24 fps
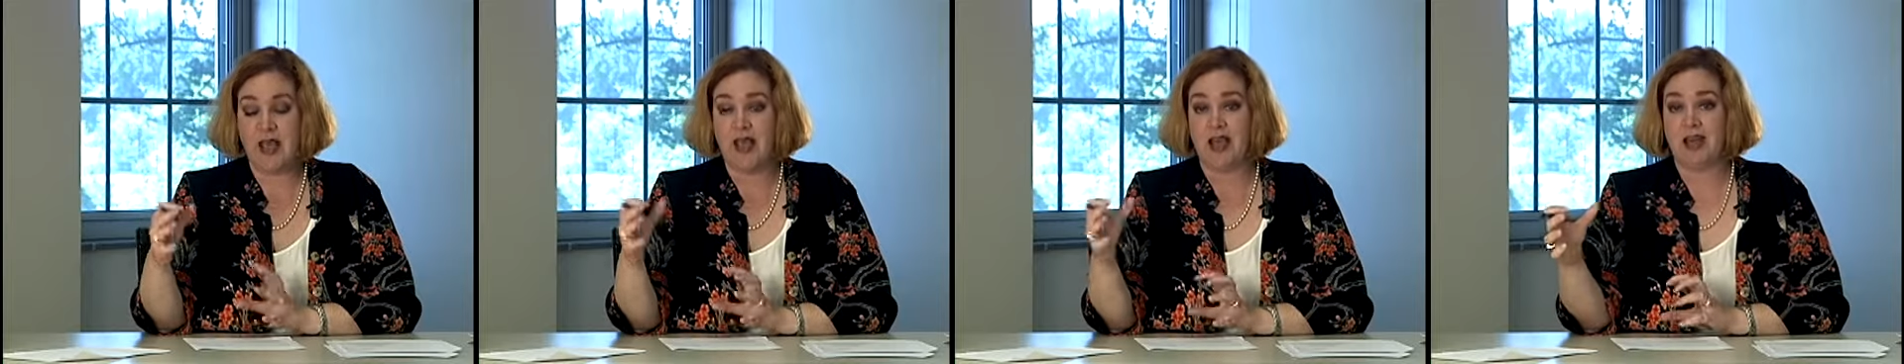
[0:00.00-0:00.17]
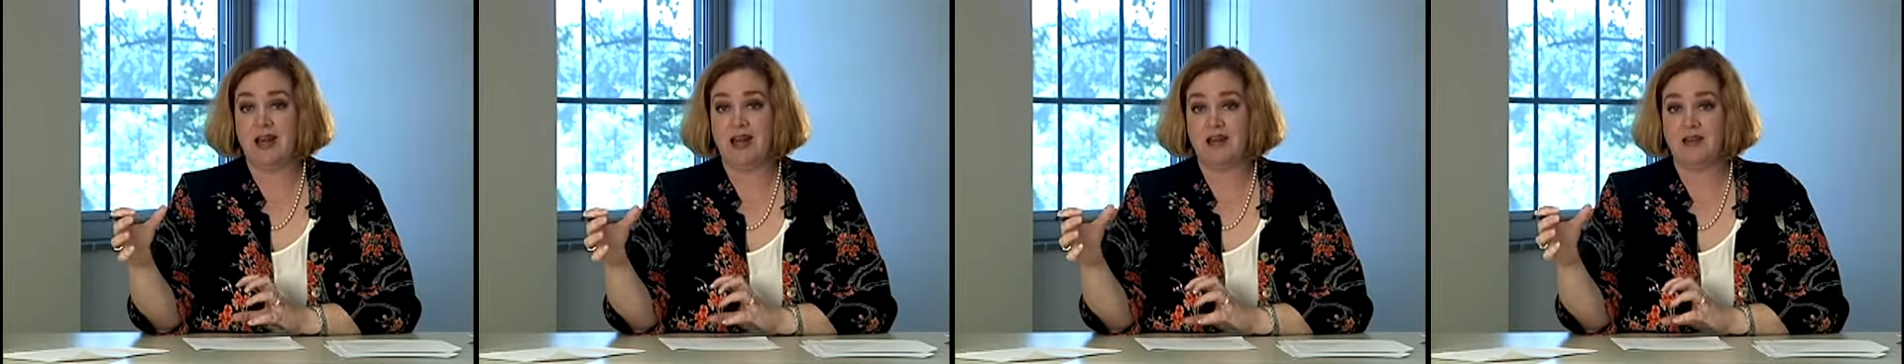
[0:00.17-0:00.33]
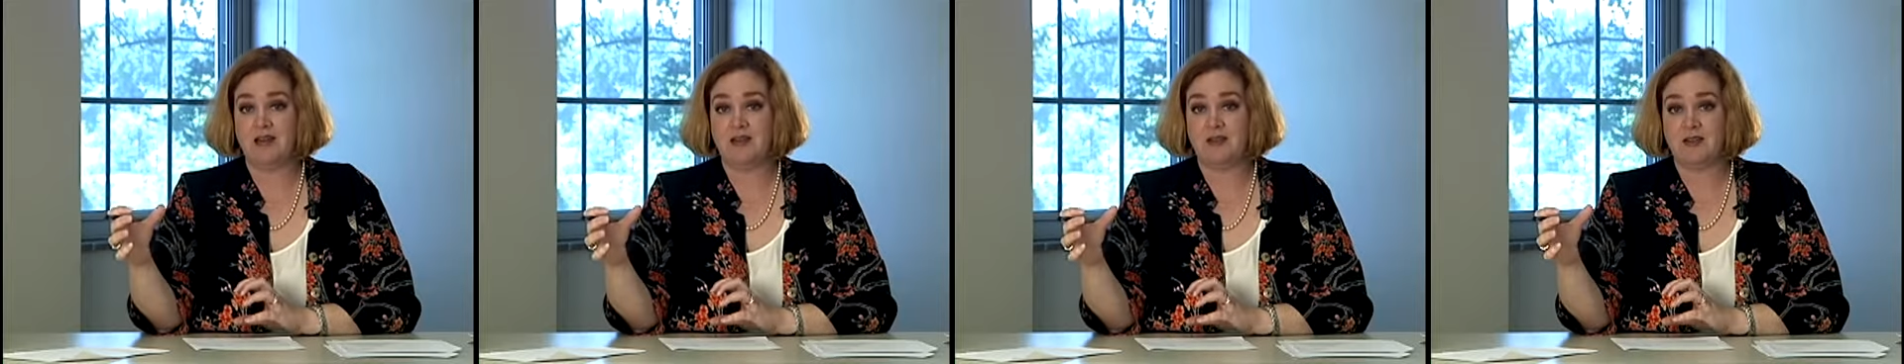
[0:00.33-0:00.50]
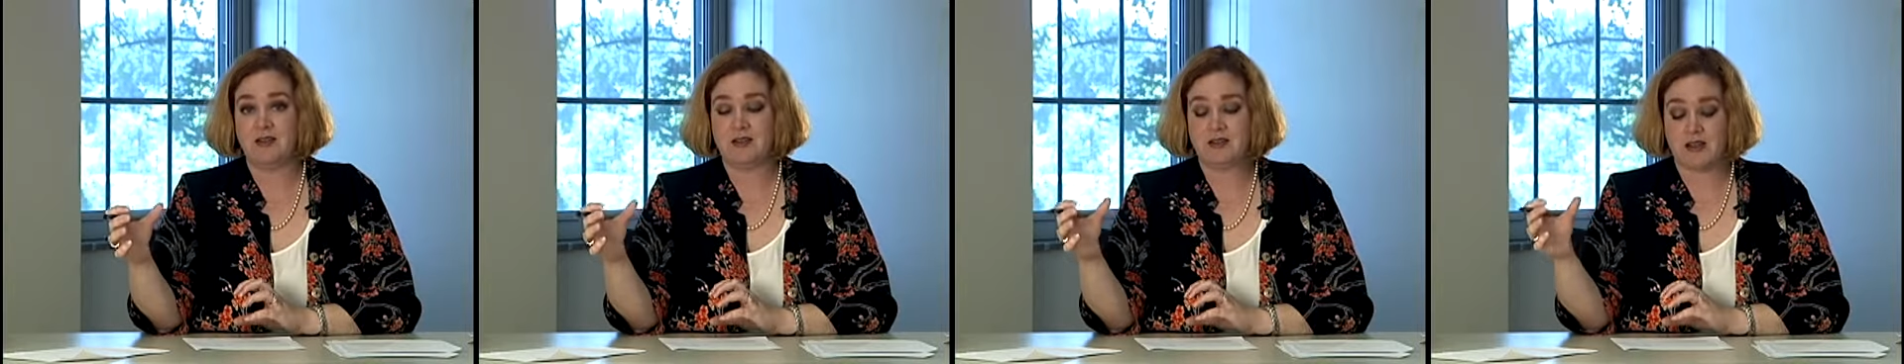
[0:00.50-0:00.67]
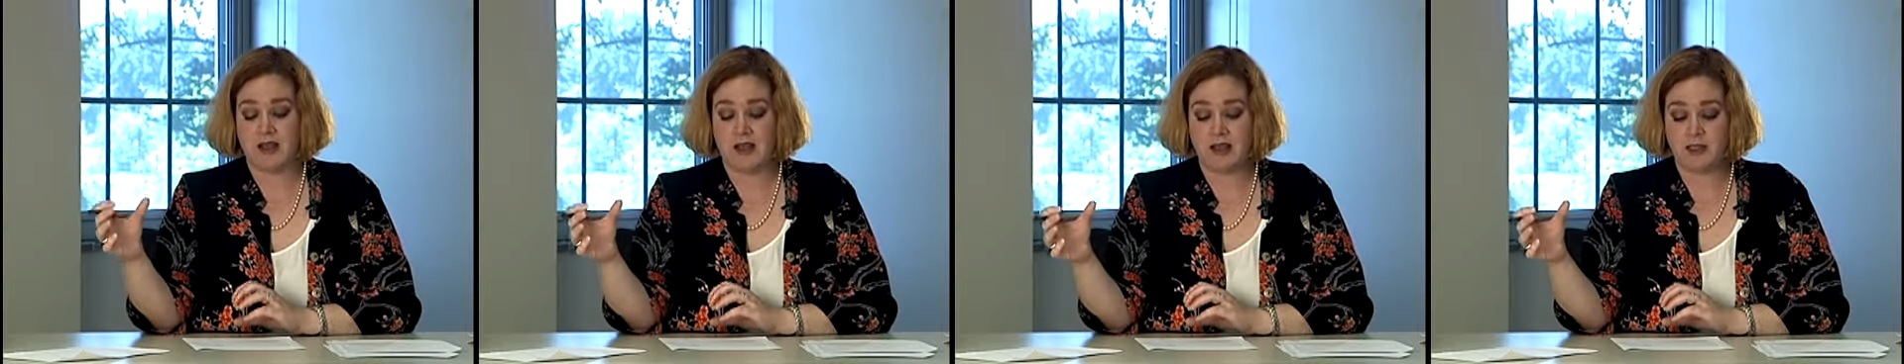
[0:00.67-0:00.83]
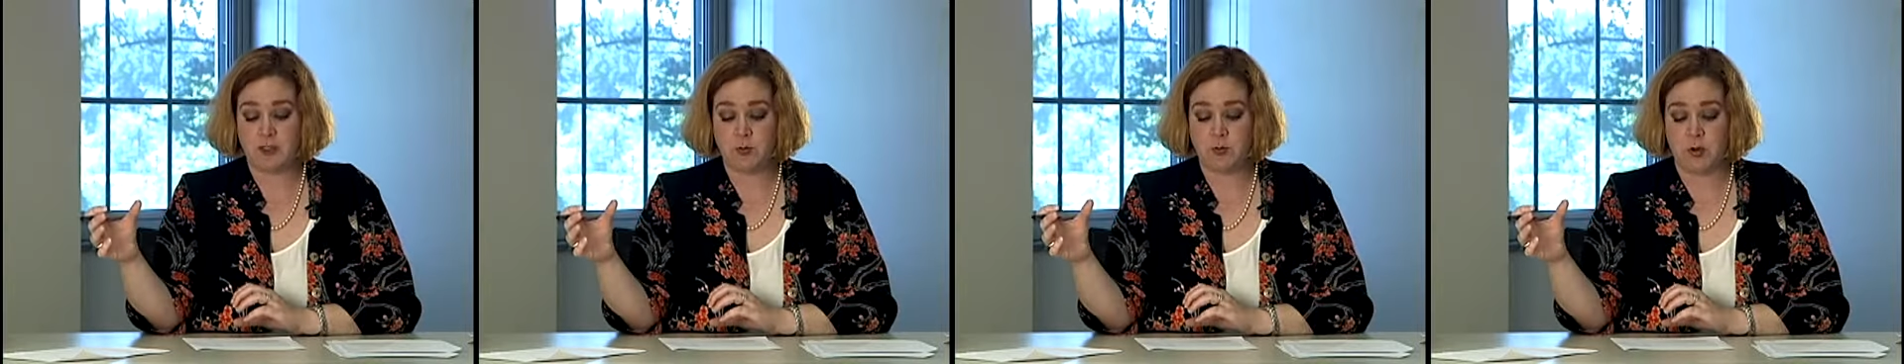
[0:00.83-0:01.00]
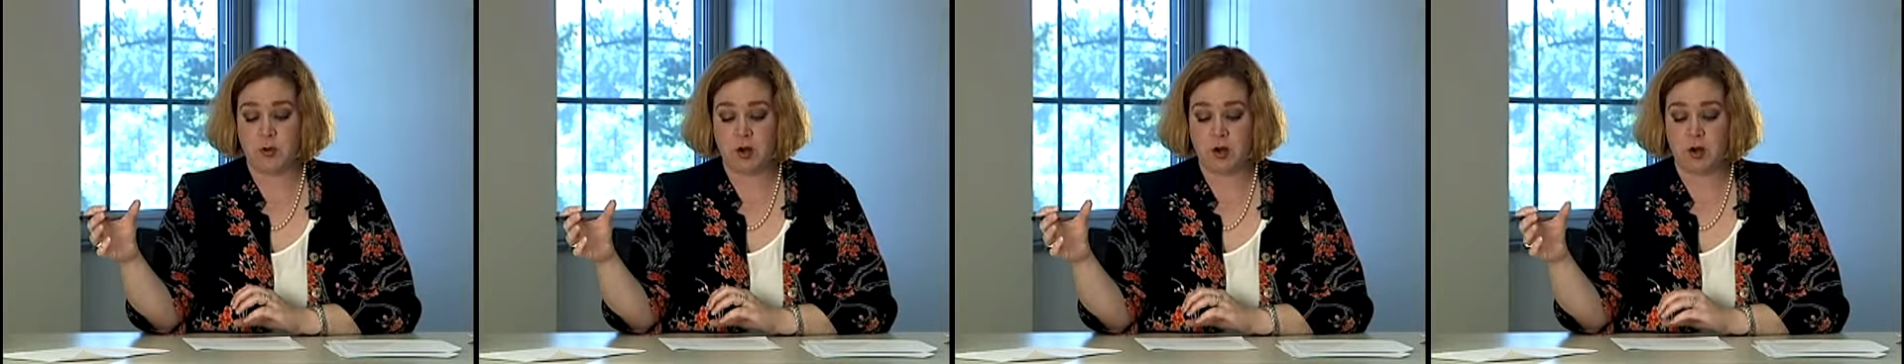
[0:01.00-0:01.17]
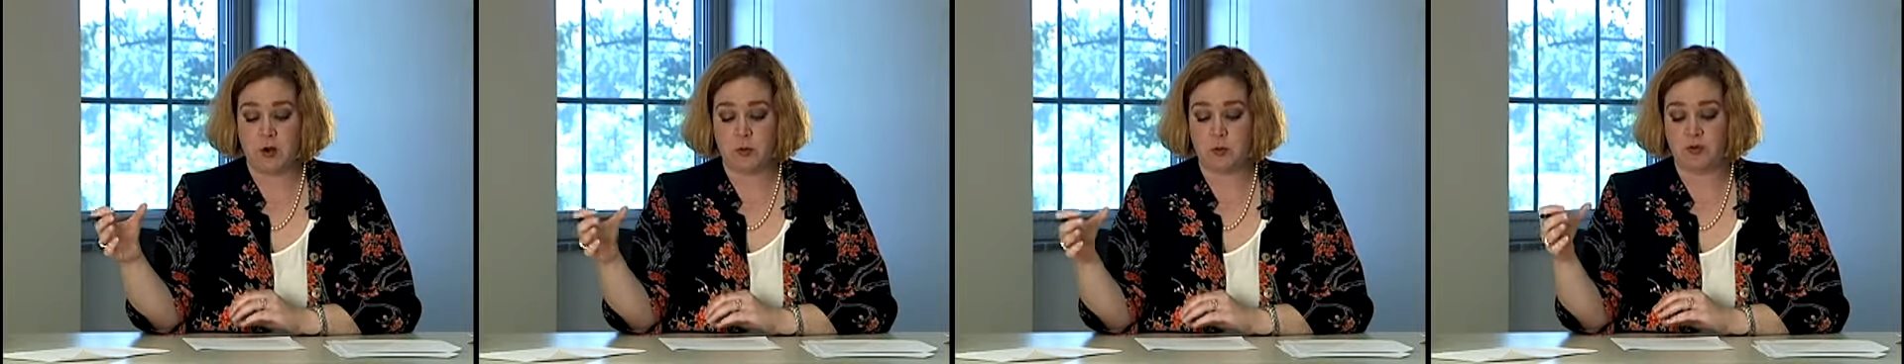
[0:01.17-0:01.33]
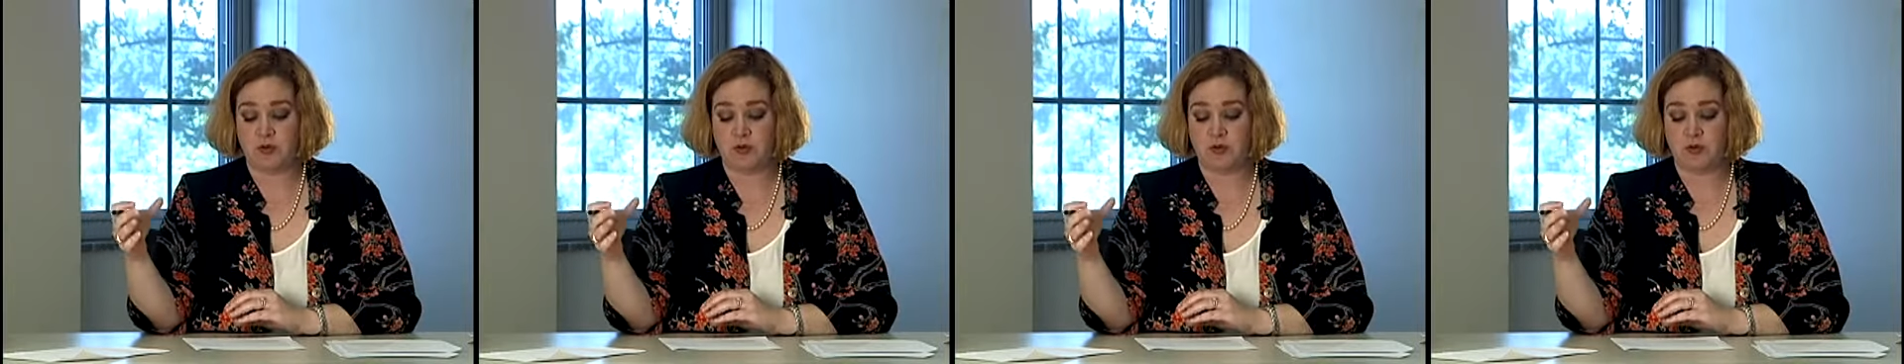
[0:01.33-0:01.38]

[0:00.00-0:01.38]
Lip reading: And then in this last part,